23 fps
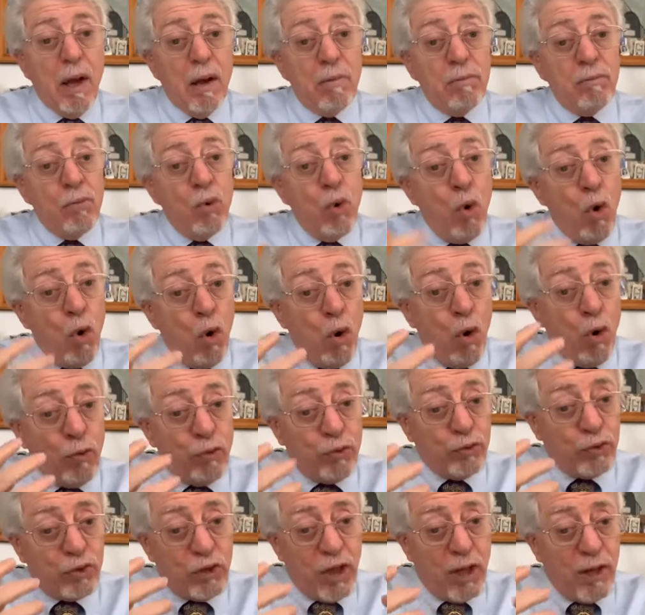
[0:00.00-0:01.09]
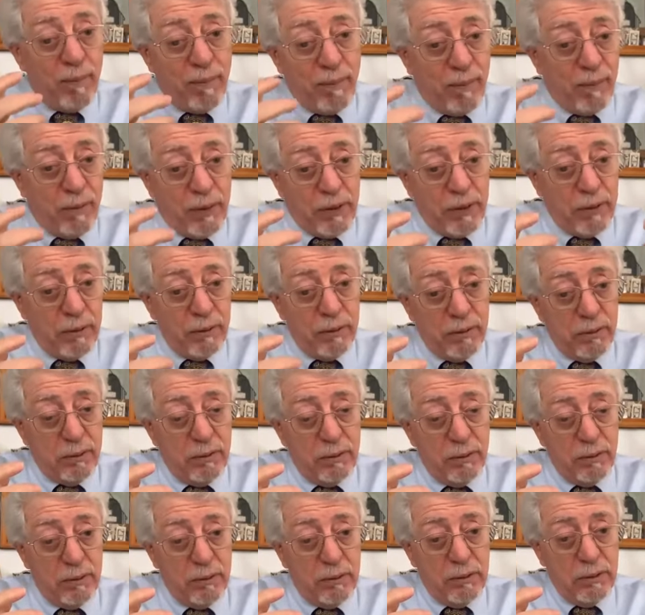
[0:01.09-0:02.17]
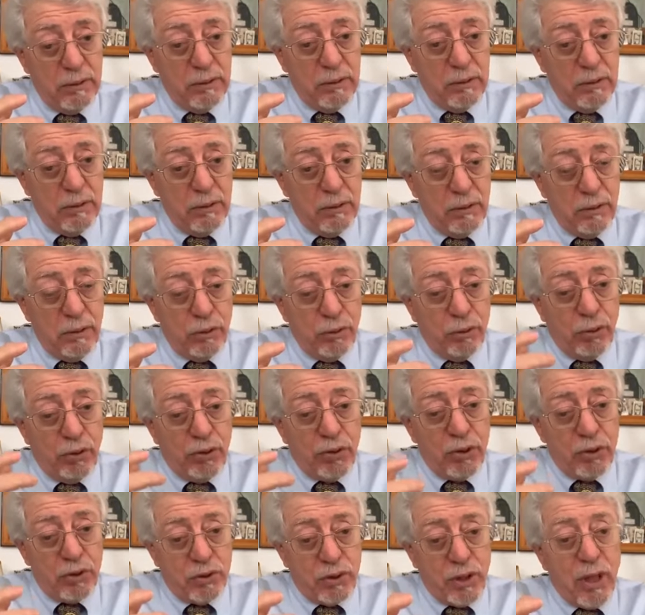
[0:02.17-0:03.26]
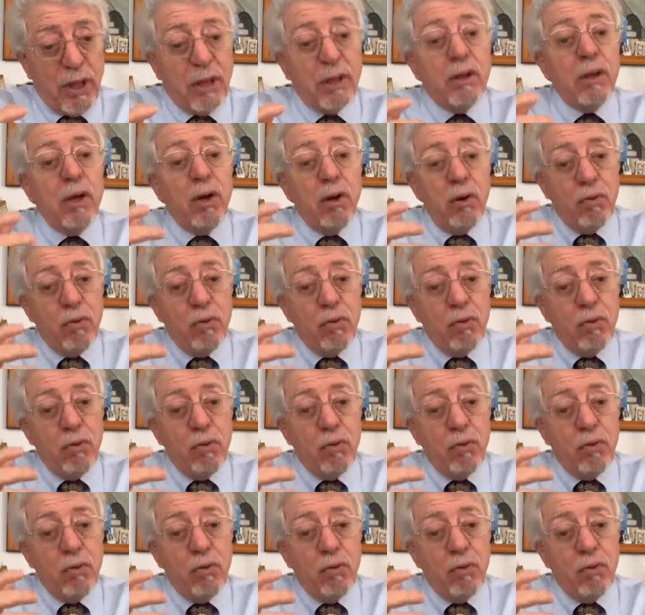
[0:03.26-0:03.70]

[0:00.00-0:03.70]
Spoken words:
moves them to understand